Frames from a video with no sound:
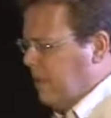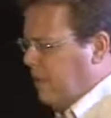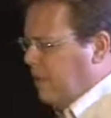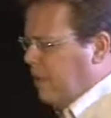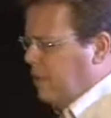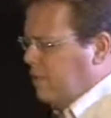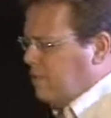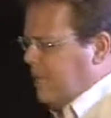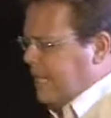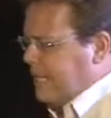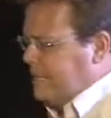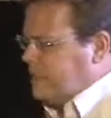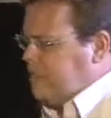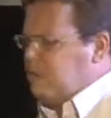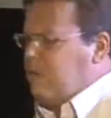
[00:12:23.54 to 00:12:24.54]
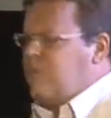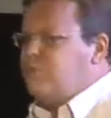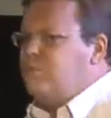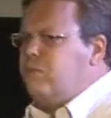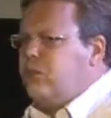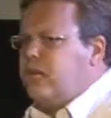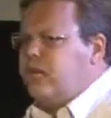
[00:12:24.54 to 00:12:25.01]
Uh, make it a
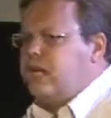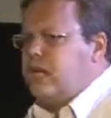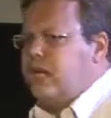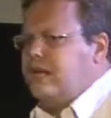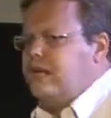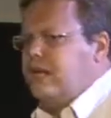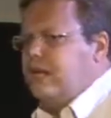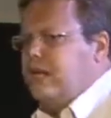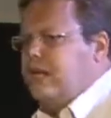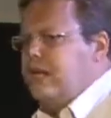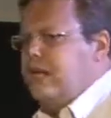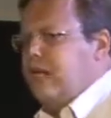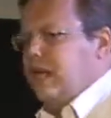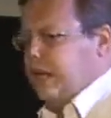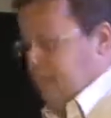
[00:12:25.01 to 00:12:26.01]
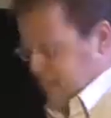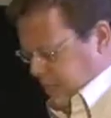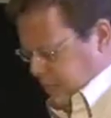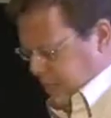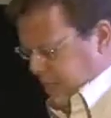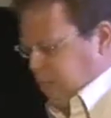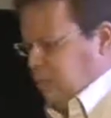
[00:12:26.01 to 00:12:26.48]
much more exciting uh,
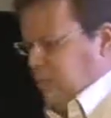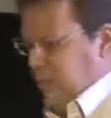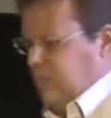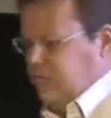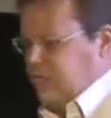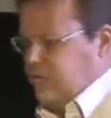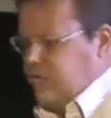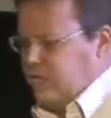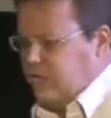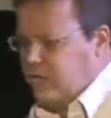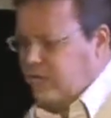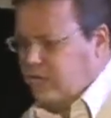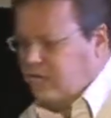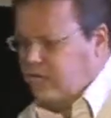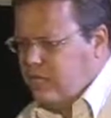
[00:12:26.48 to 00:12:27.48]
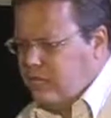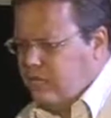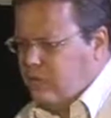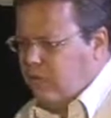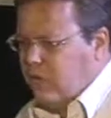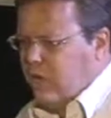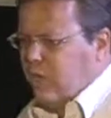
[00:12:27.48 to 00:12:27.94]
uh experience. That's where,
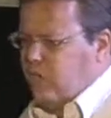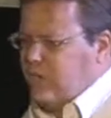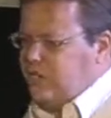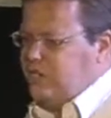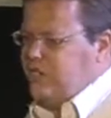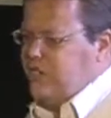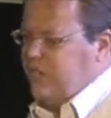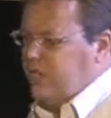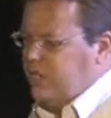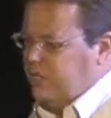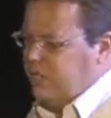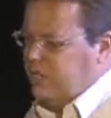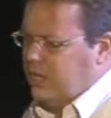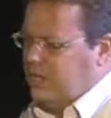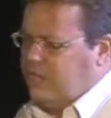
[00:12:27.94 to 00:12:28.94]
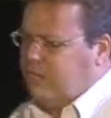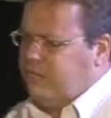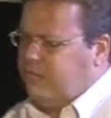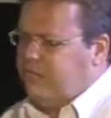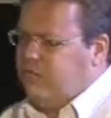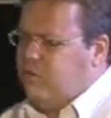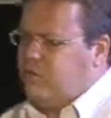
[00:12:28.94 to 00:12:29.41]
where we see uh,
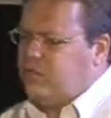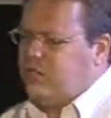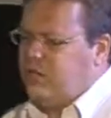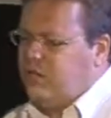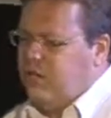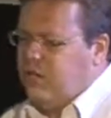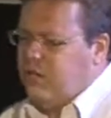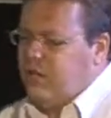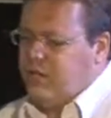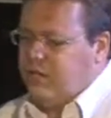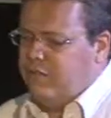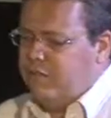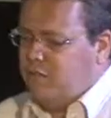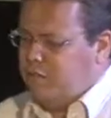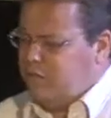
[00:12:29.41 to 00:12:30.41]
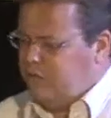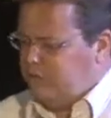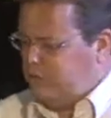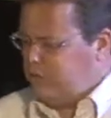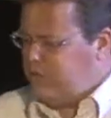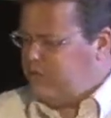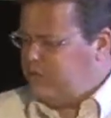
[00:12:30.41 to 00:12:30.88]
the future. And of course,
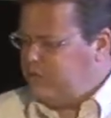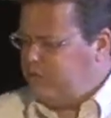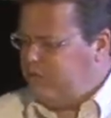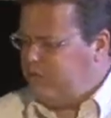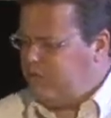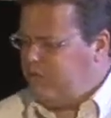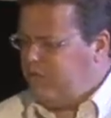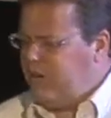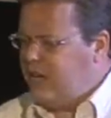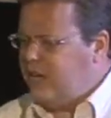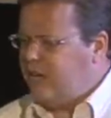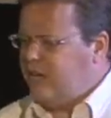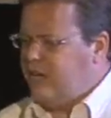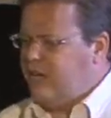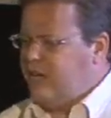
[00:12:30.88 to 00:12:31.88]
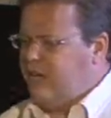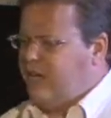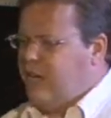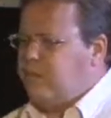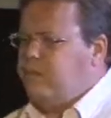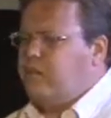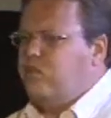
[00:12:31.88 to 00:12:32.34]
you've got HTML5 uh,
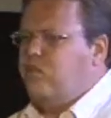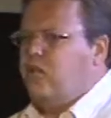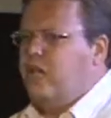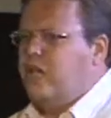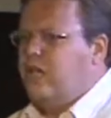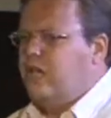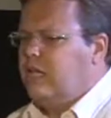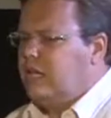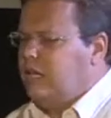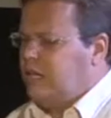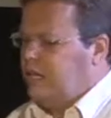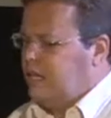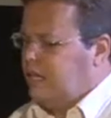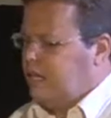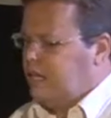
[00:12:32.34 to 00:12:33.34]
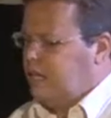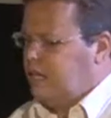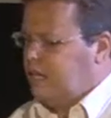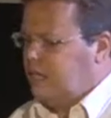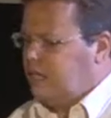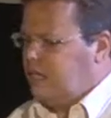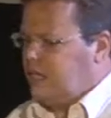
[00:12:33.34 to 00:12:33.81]
apps as well
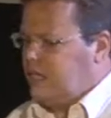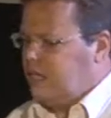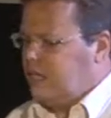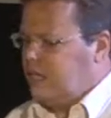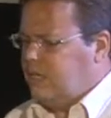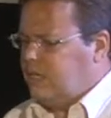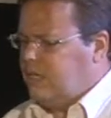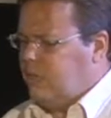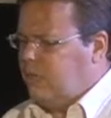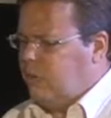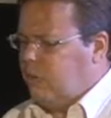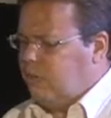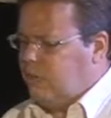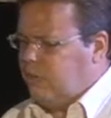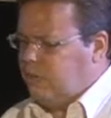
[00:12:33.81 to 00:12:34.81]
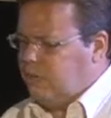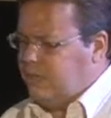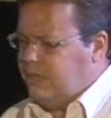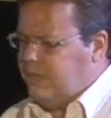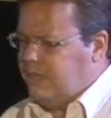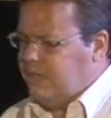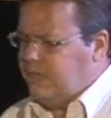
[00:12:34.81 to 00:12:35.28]
that, that are popular.
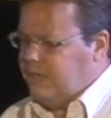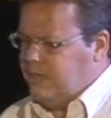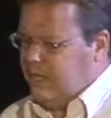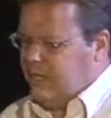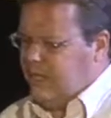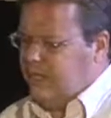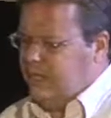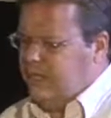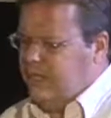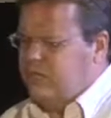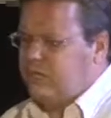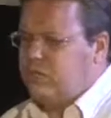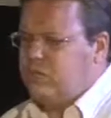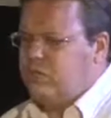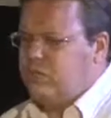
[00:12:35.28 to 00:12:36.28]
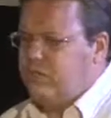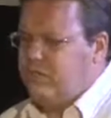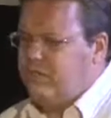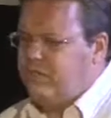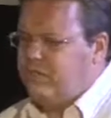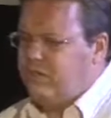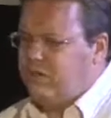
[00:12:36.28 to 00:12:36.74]
But again, difficult to
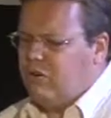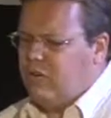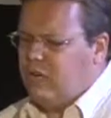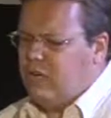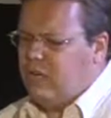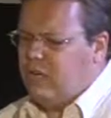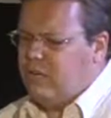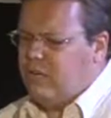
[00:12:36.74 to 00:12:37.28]
pay for.